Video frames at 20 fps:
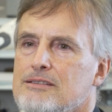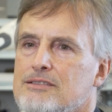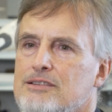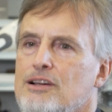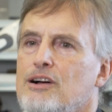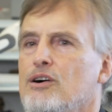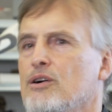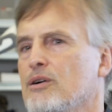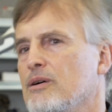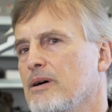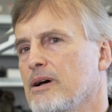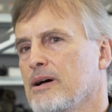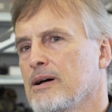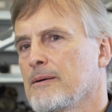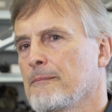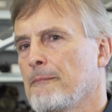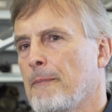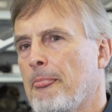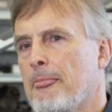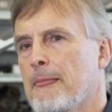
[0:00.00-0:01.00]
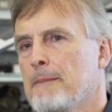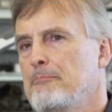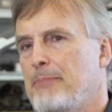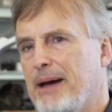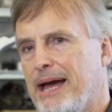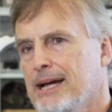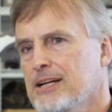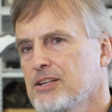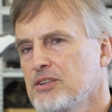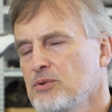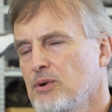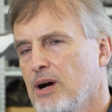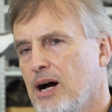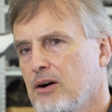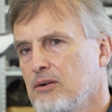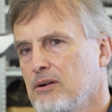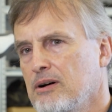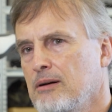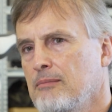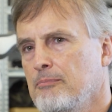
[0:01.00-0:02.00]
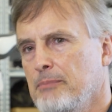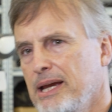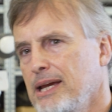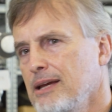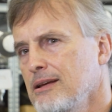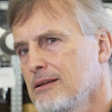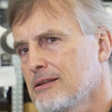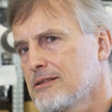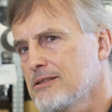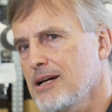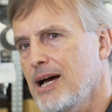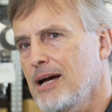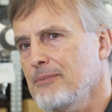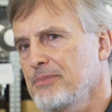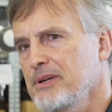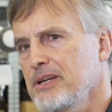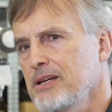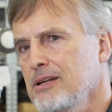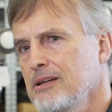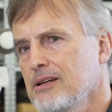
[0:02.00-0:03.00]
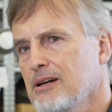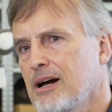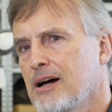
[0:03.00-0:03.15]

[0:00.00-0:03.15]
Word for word: So, um, back to our main topic